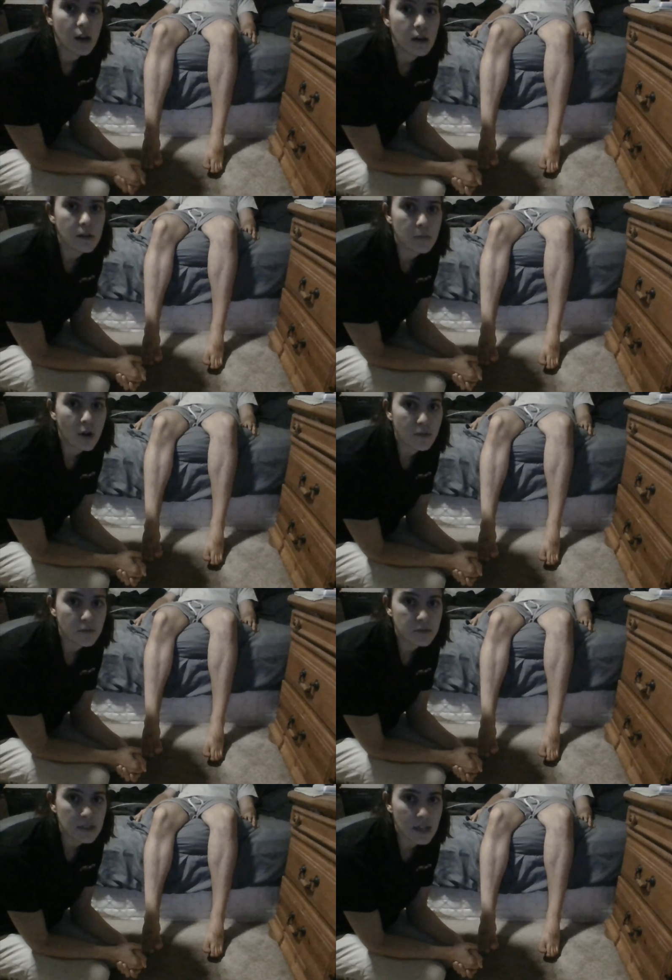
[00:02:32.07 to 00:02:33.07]
off
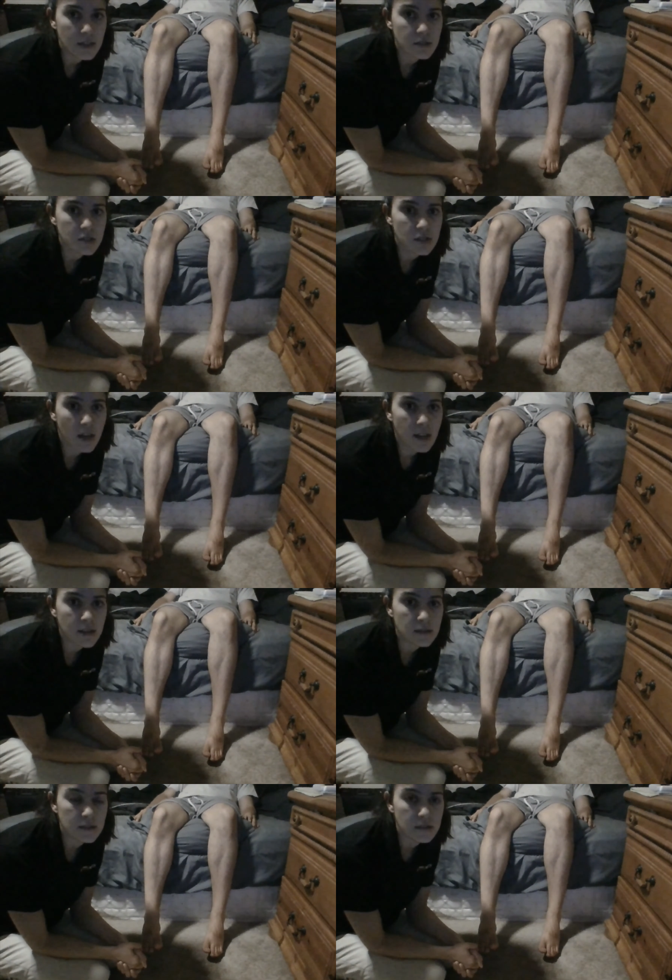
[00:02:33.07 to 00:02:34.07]
of the edge.
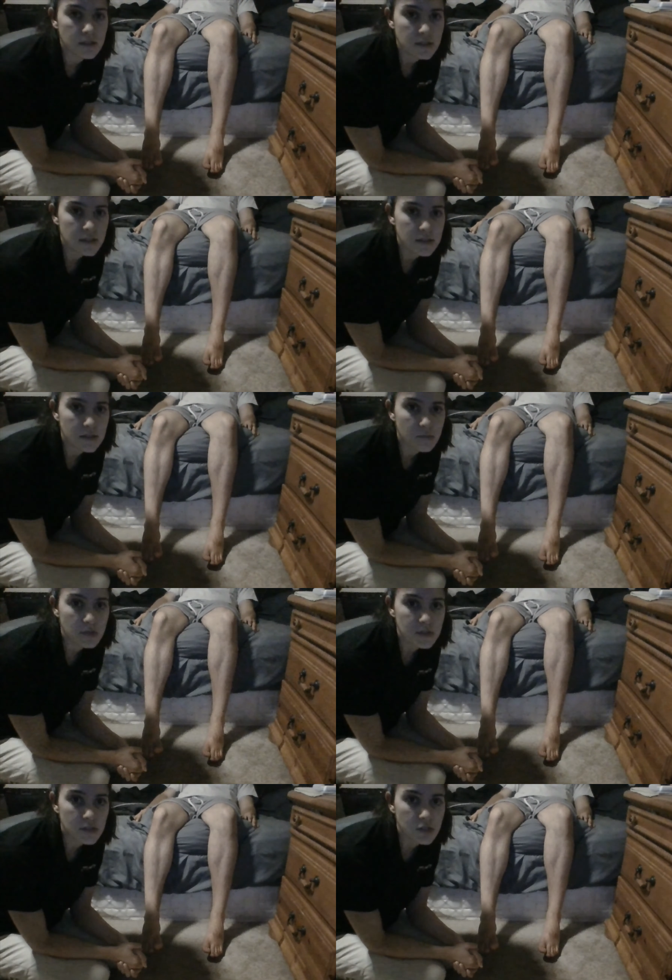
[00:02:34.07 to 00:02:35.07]
And the assistant
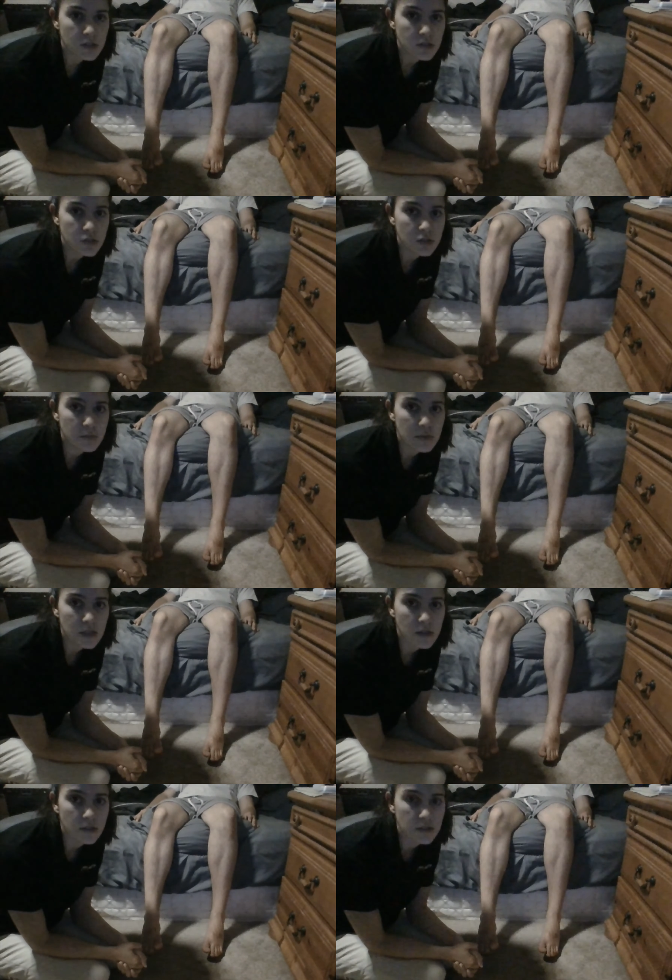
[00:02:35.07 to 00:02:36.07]
position should
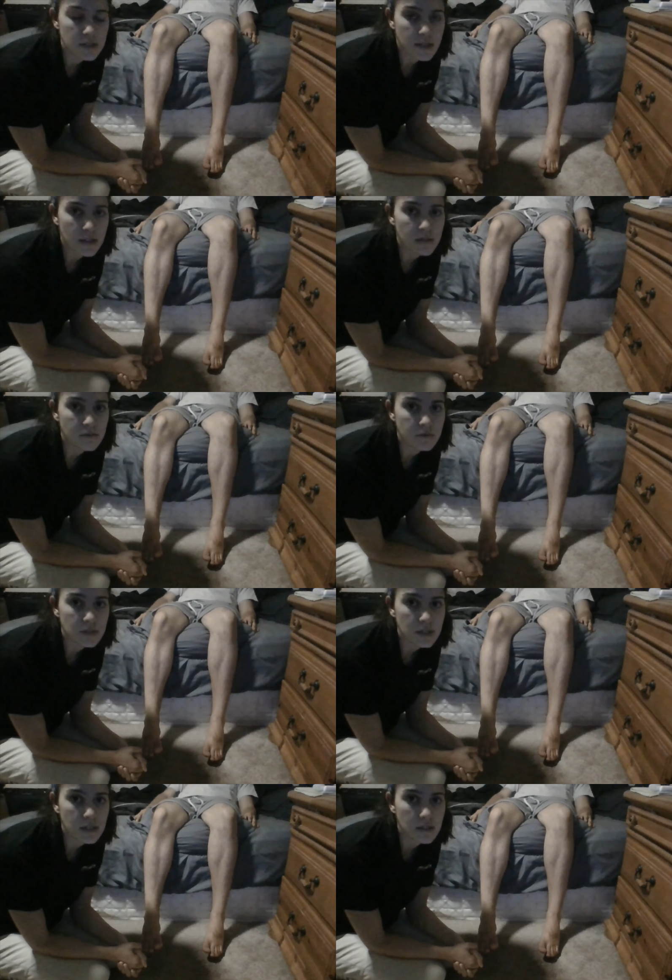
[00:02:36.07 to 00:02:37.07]
be on the side of
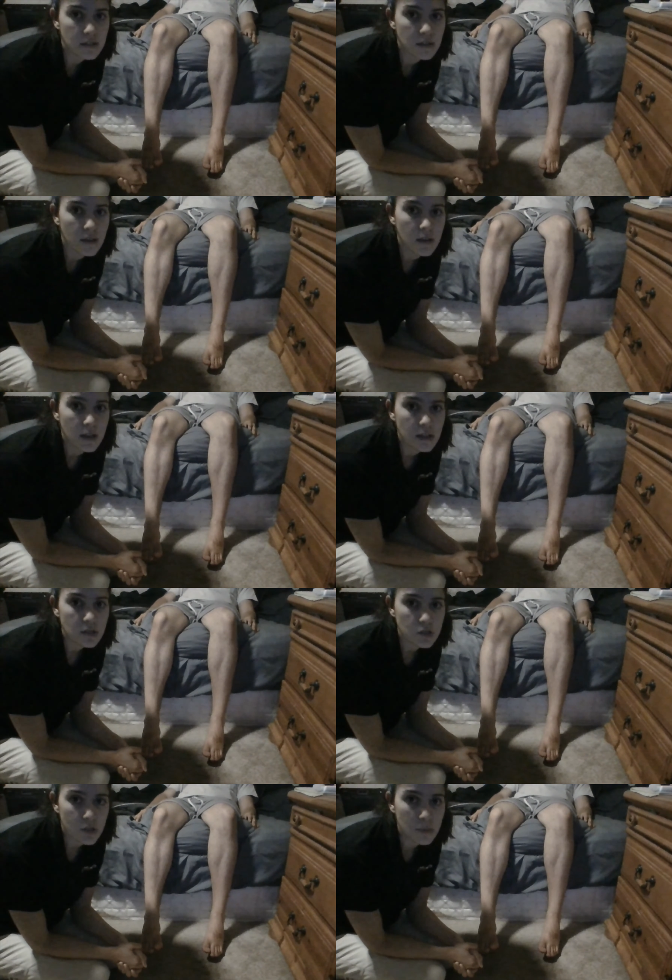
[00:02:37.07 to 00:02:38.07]
the
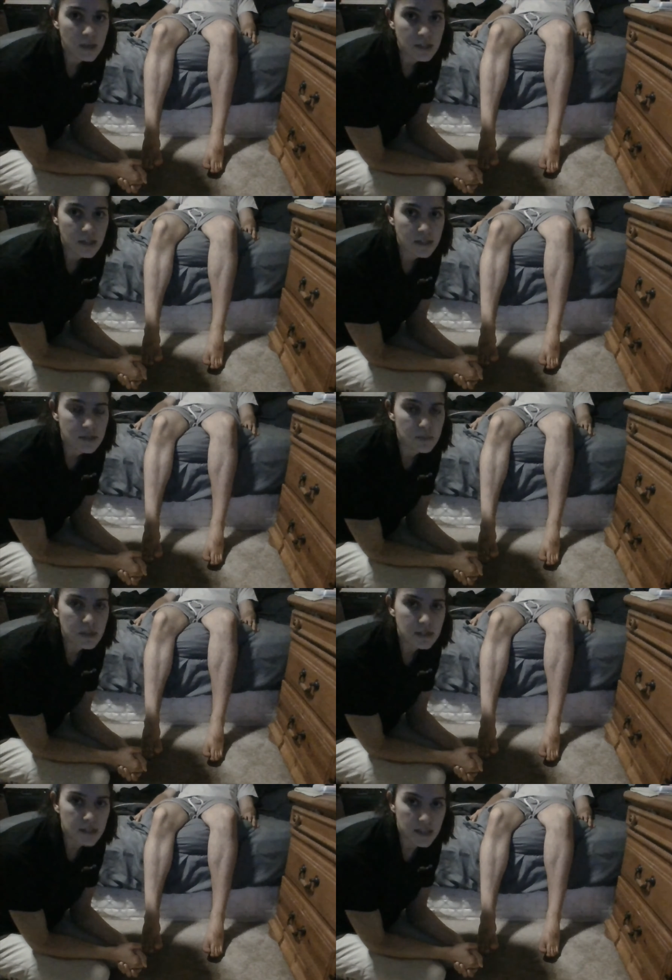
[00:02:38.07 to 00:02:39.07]
extremity that is
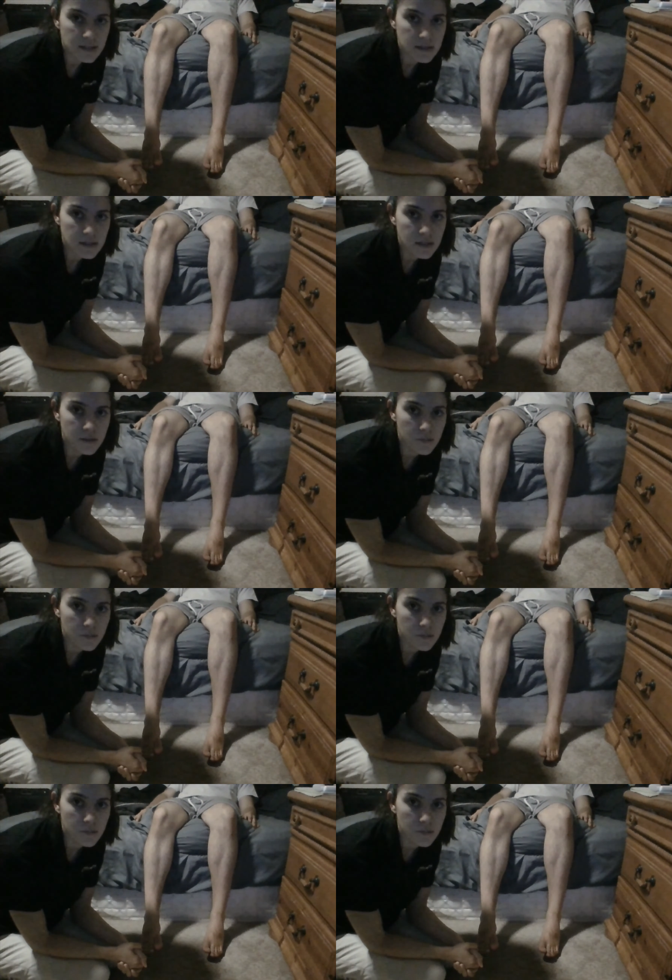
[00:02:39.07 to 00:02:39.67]
being tested.